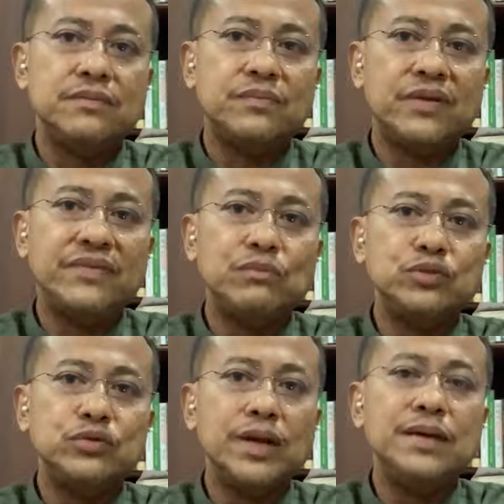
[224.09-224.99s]
Prophet
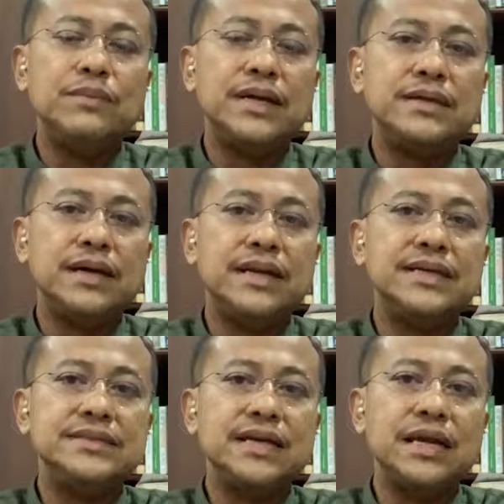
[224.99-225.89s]
Sulaiman
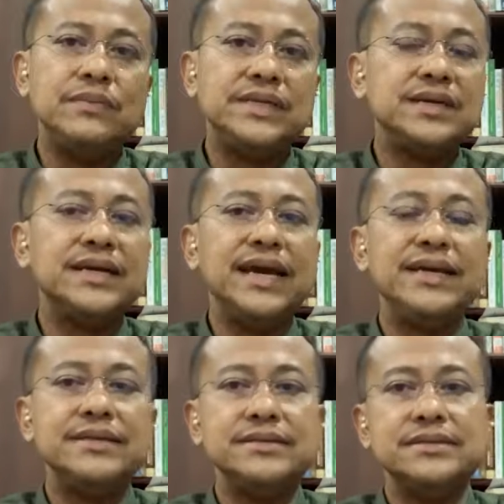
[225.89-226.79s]
alayhi salam as a
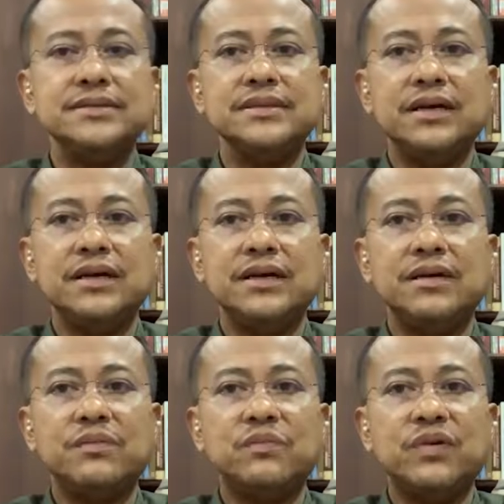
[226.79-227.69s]
king,
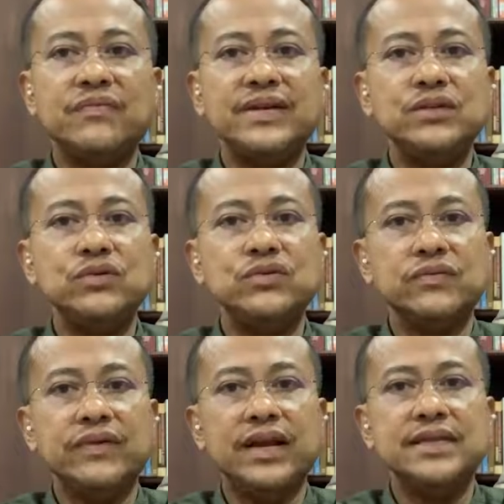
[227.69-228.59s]
Prophet
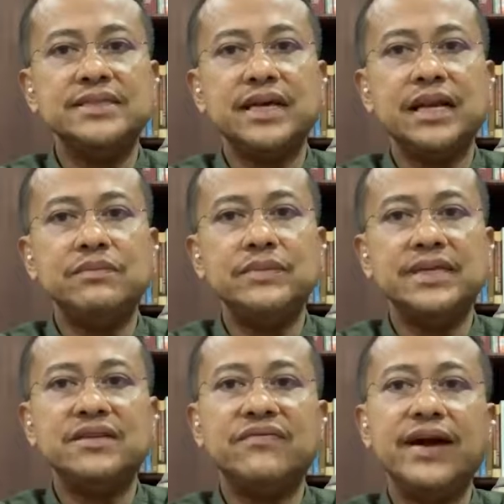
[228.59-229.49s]
Yusuf alayhi salam
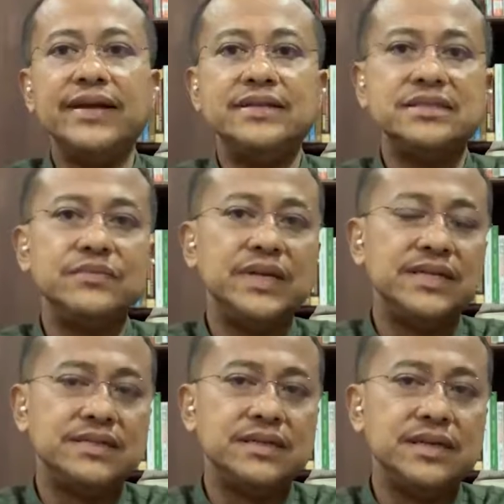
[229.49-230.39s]
as a finance
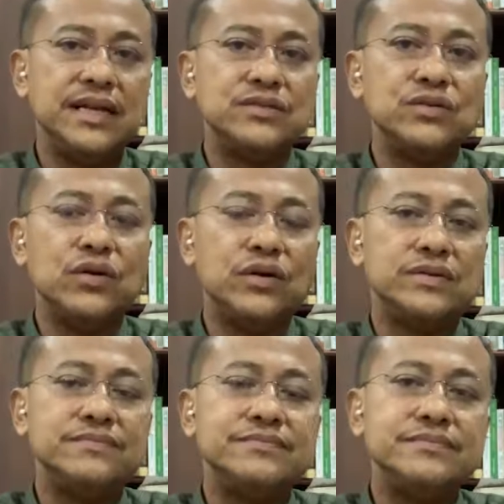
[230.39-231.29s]
minister, and so on.